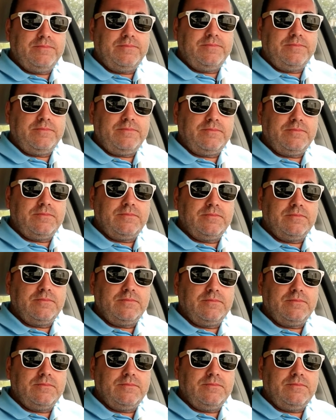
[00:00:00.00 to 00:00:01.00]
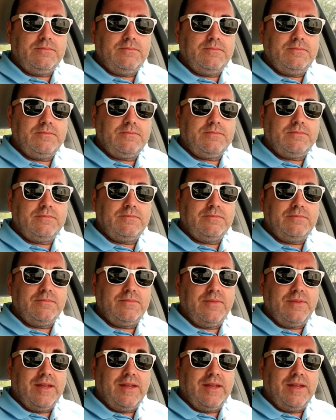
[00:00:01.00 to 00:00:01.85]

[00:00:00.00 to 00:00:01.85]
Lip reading: Nothing is said.